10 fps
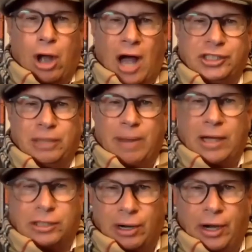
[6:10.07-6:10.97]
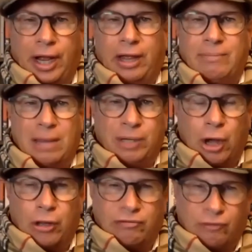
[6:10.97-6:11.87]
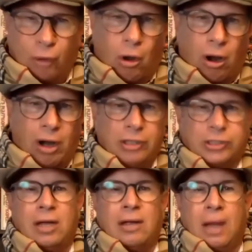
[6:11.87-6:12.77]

causing bacteria that may be on the floors,